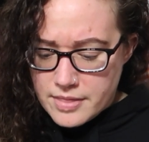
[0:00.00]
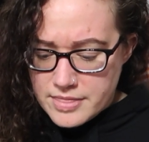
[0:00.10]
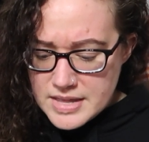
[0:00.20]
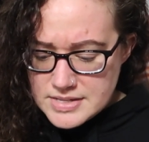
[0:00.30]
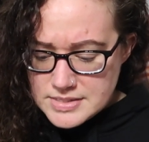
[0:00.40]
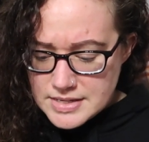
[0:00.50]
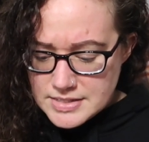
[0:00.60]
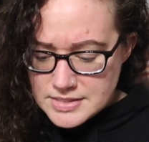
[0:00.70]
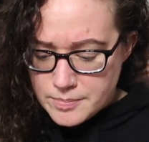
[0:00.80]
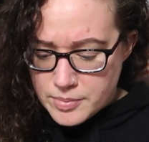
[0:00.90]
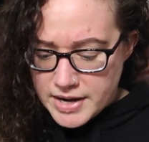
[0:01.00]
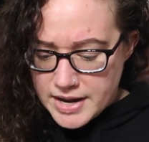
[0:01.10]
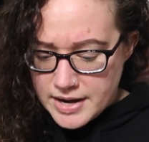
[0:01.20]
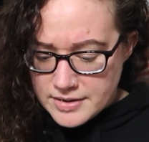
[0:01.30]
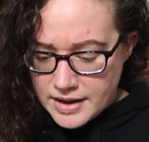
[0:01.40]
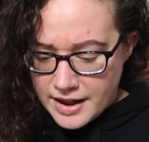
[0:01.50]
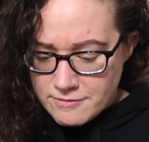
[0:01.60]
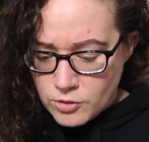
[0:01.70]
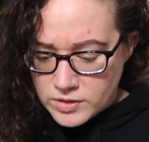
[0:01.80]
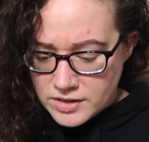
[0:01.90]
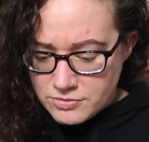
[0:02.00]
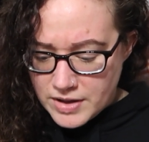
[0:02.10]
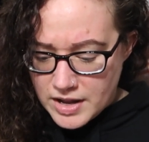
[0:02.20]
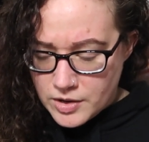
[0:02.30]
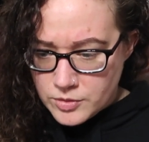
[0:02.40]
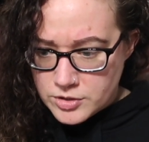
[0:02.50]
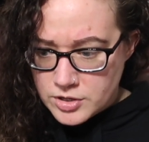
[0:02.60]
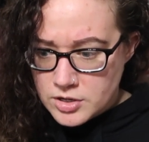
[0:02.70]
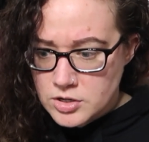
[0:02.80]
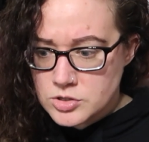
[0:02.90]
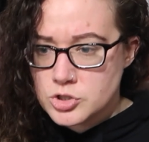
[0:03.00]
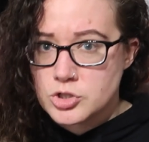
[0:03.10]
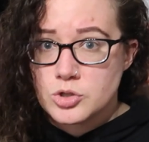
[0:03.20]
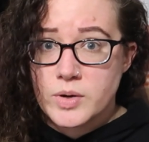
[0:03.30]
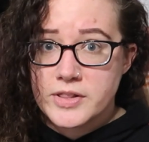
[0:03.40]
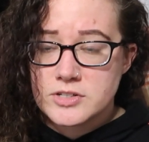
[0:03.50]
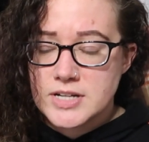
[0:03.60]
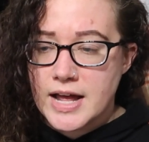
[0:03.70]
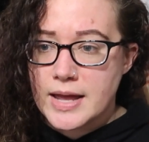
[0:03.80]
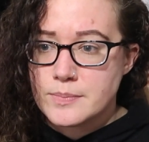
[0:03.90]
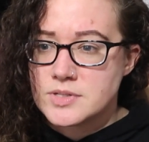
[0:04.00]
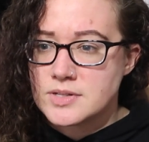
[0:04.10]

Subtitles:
This is a brand I've only found 2 other times.